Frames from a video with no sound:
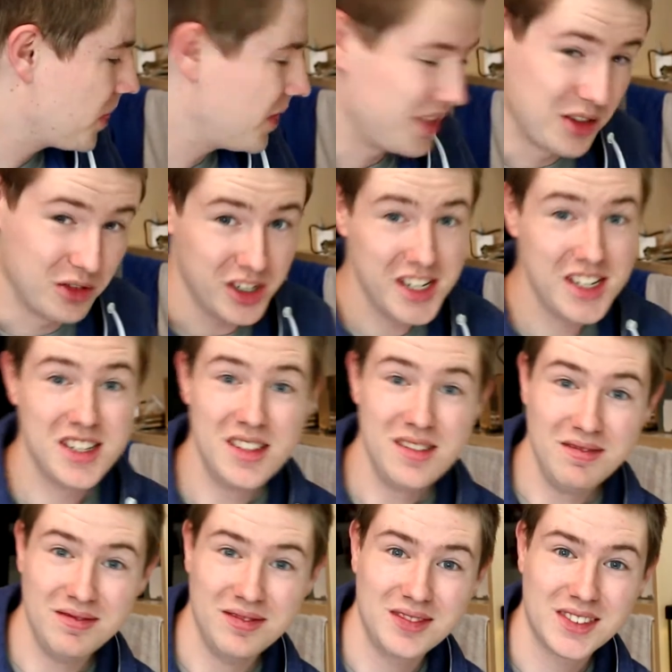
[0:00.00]
The
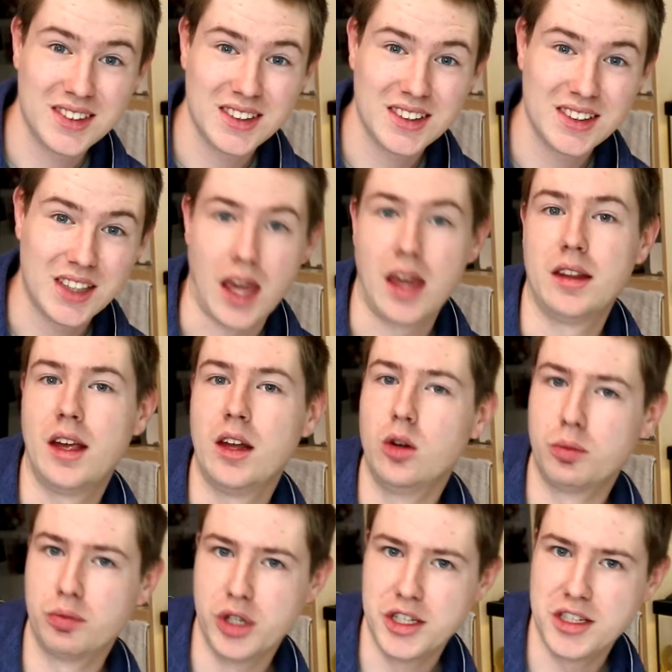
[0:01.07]
reason? They
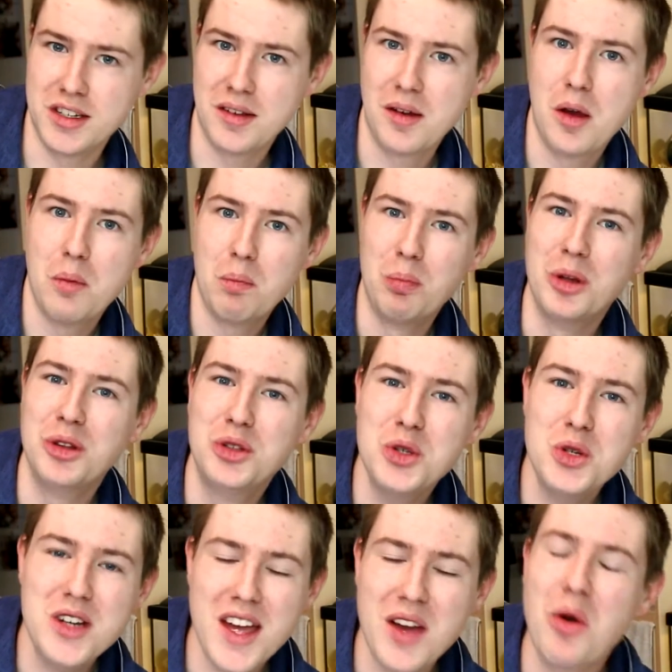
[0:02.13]
look pretty. But
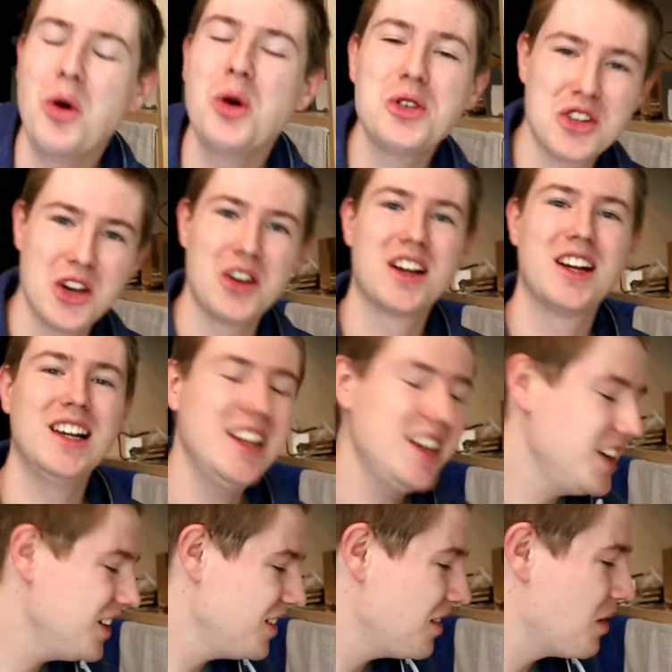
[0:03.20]
do they also
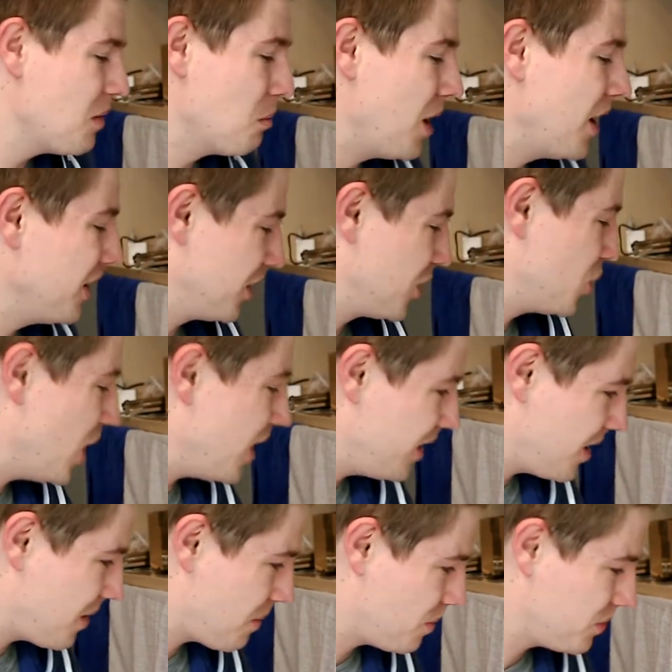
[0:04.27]
clean my
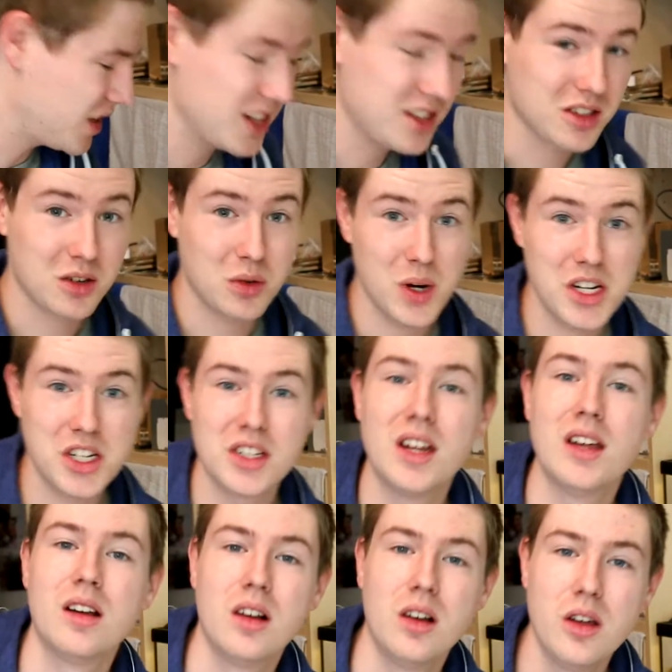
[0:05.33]
aquarium? That's a question
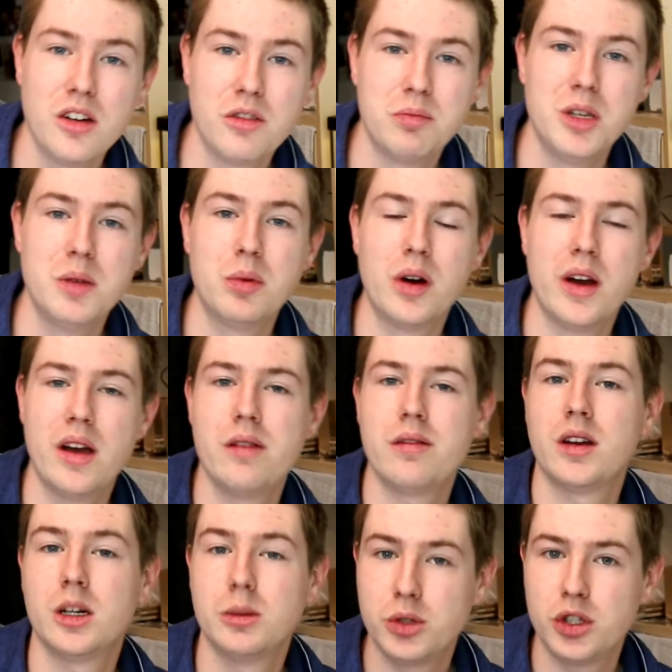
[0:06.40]
that a lot of people have,
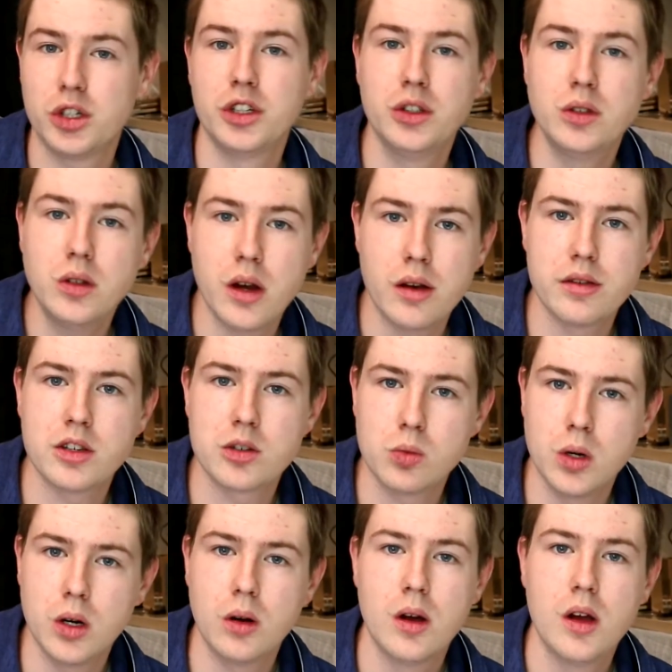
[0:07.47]
and I'm sure you have as
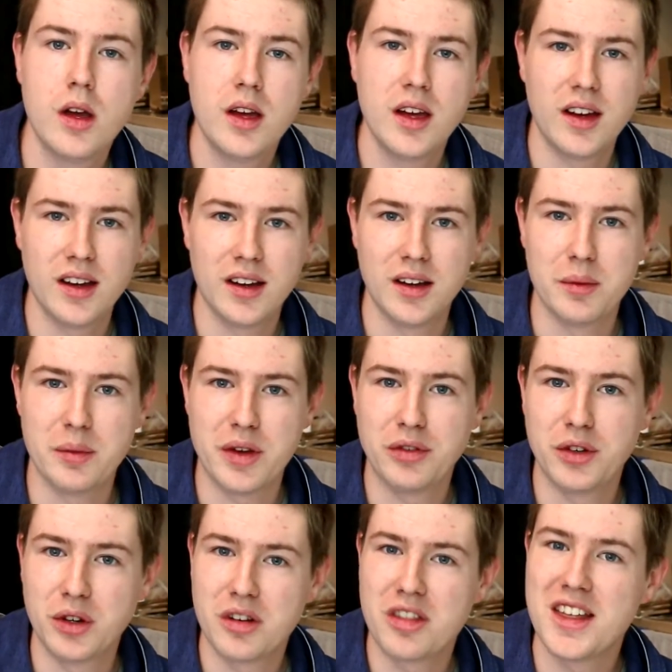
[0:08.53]
well. If
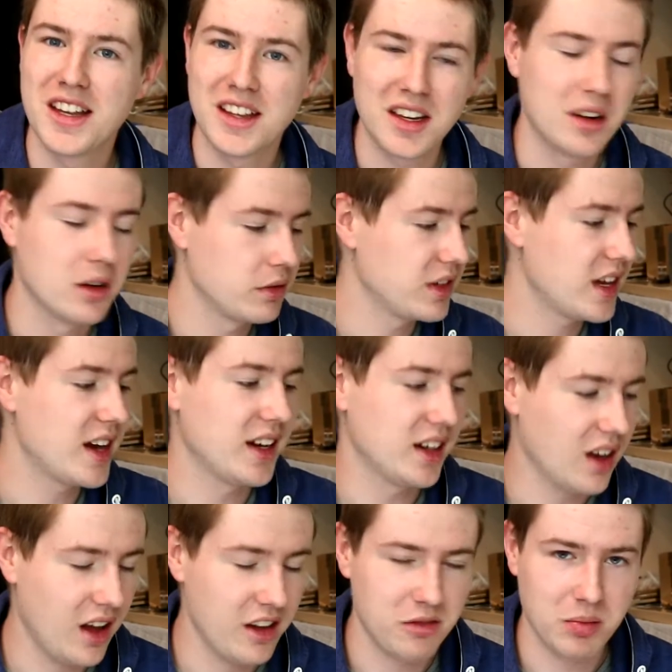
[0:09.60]
you're thinking of getting
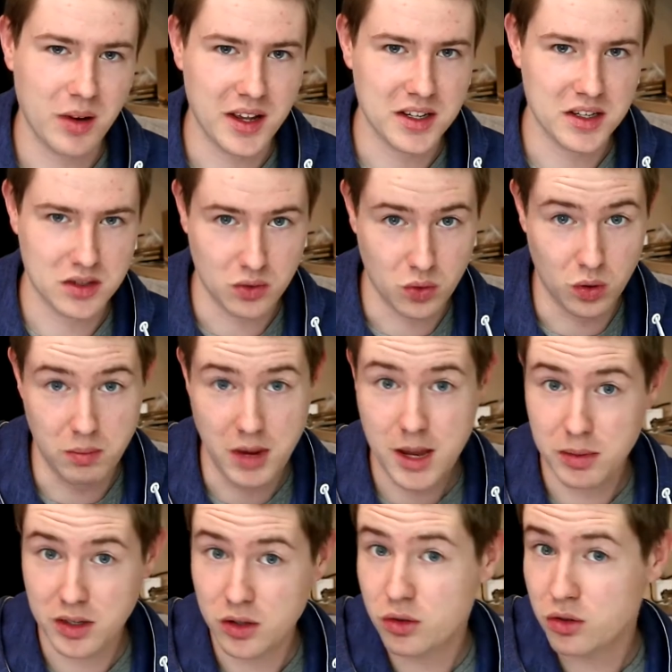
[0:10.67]
live plants, or
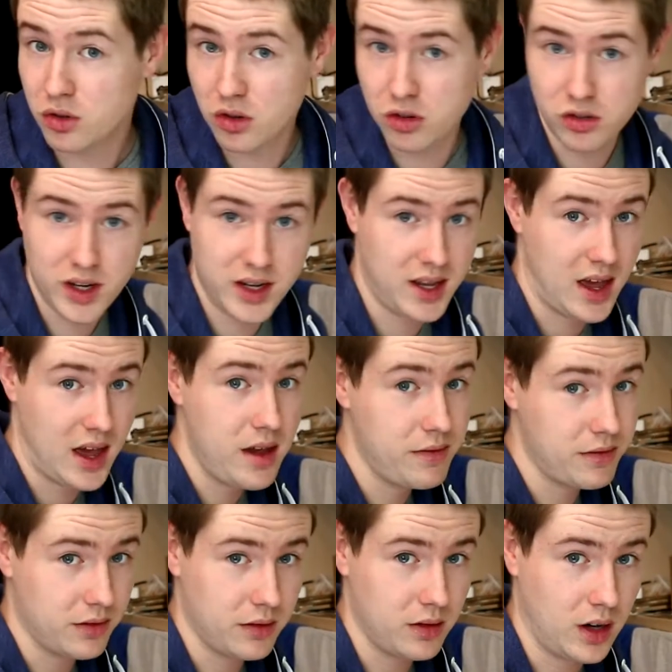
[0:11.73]
maybe you already have
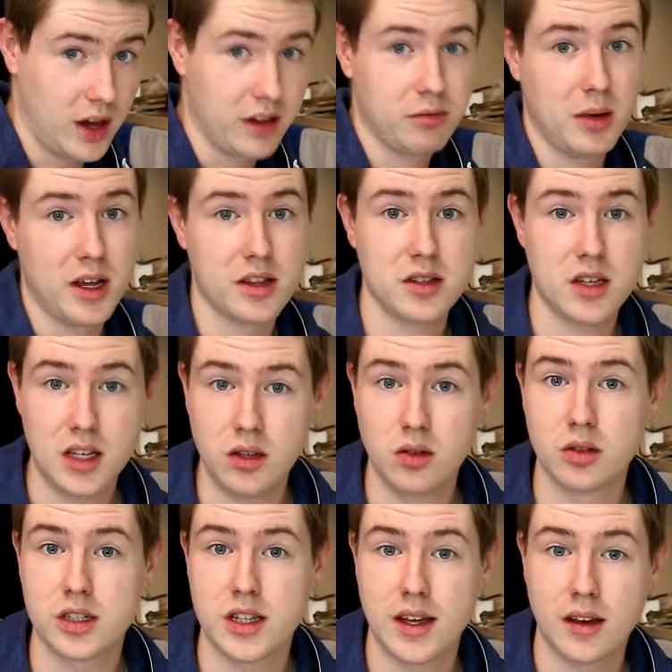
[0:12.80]
live plants in
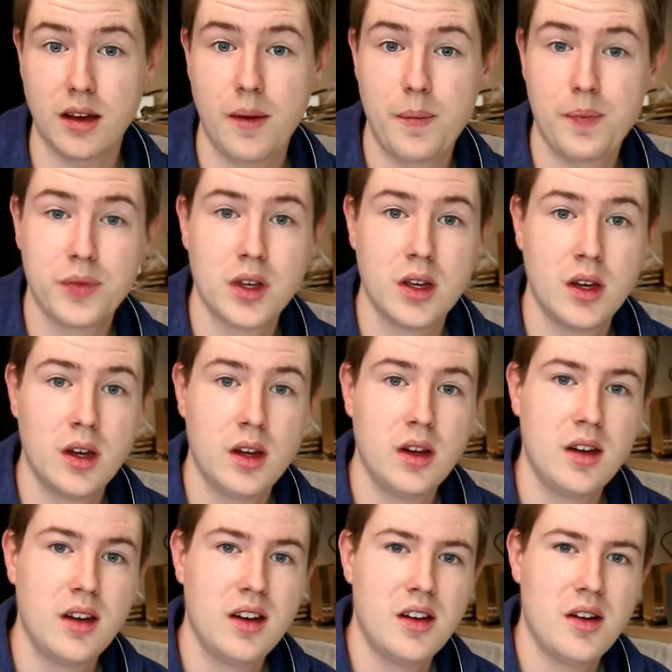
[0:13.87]
your tank.
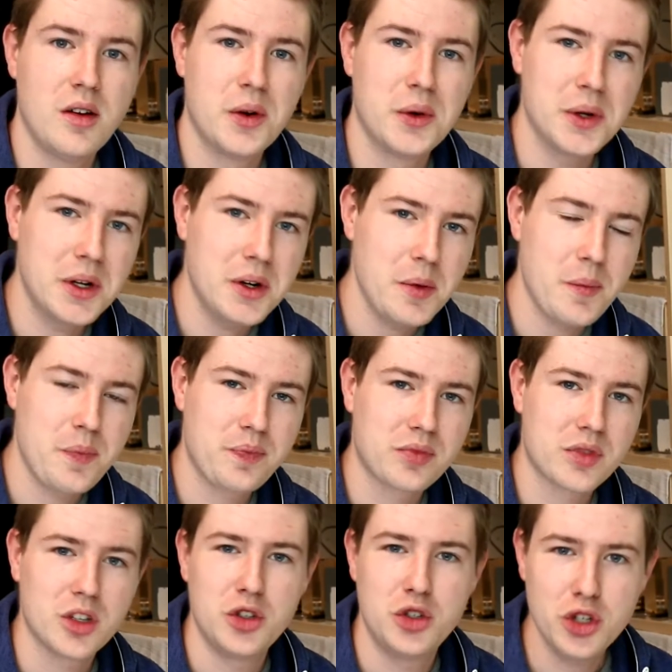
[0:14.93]
Well,
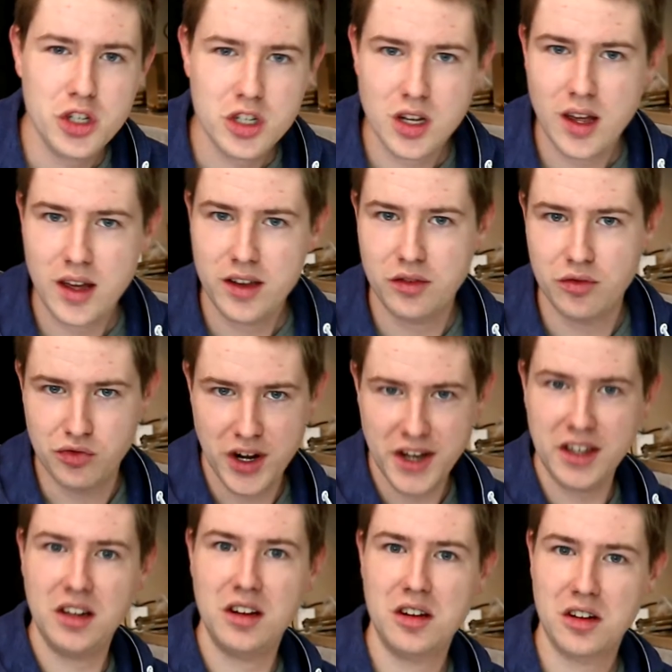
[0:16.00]
just like
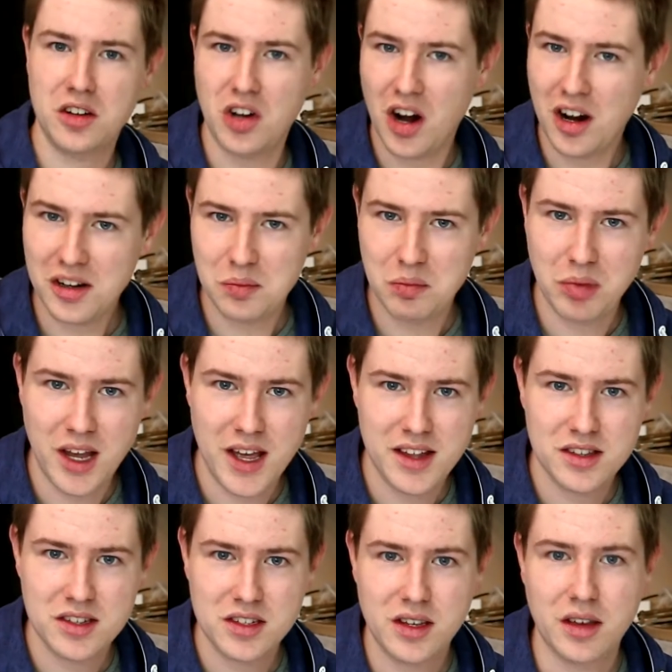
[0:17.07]
regular garden
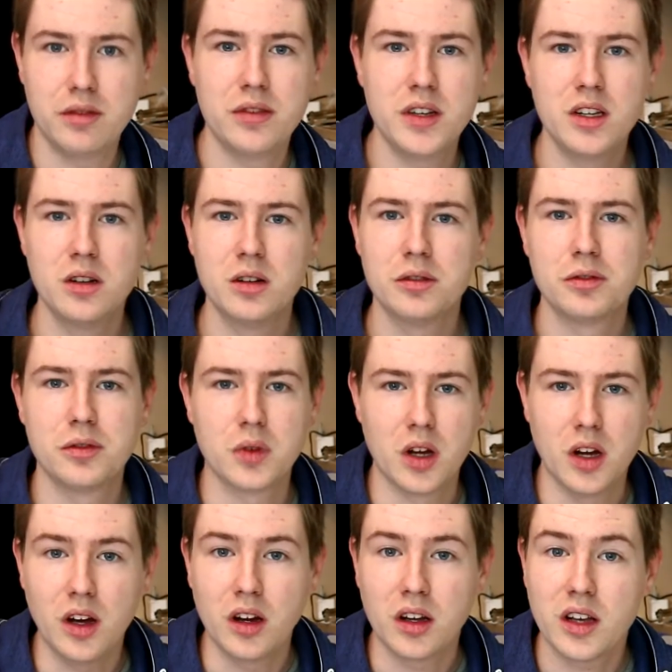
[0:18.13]
plants can feed off
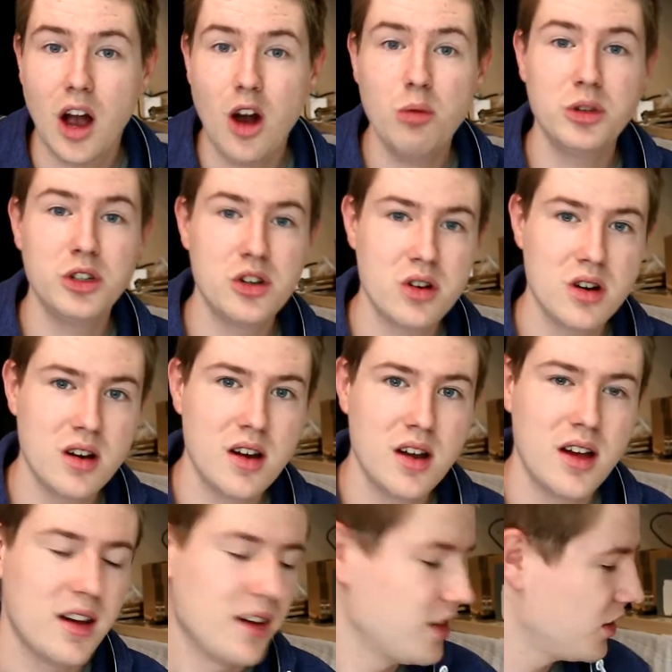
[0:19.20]
cow manure,
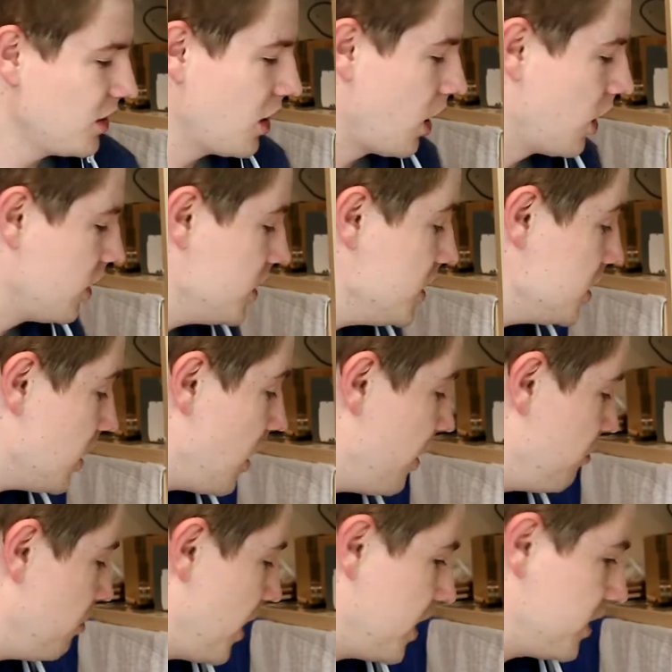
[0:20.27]
these
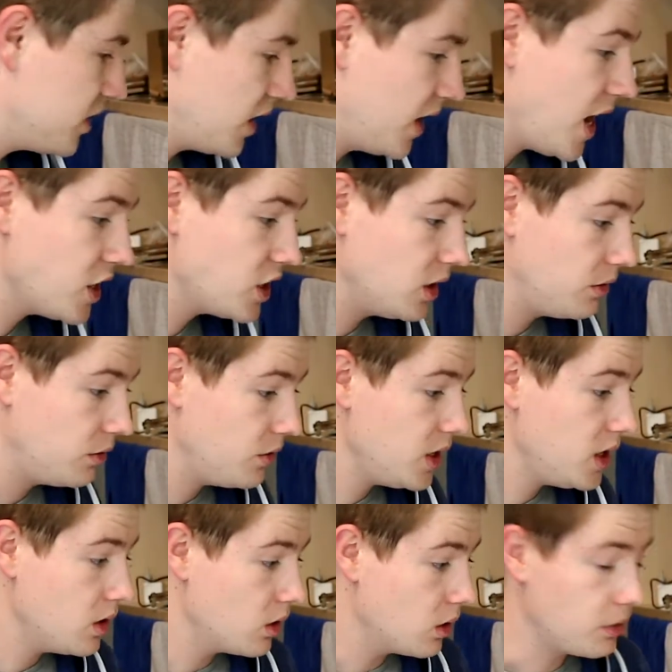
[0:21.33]
live plants can actually
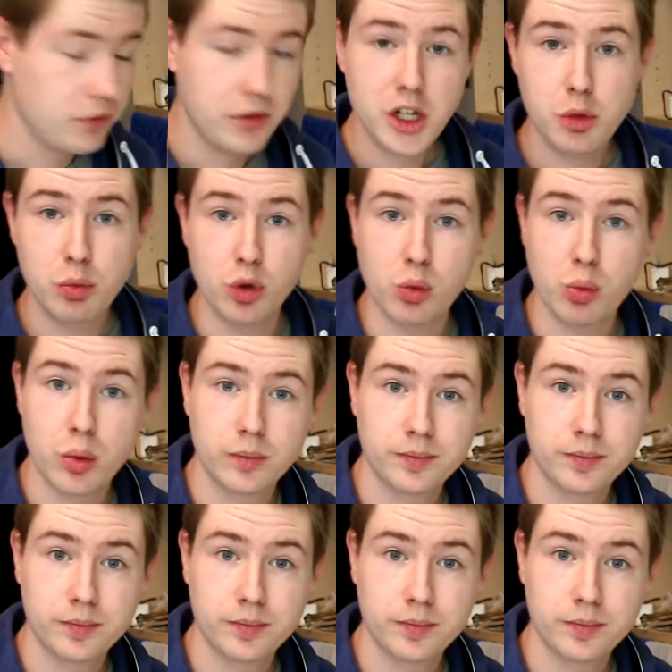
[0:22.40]
feed off fish poop.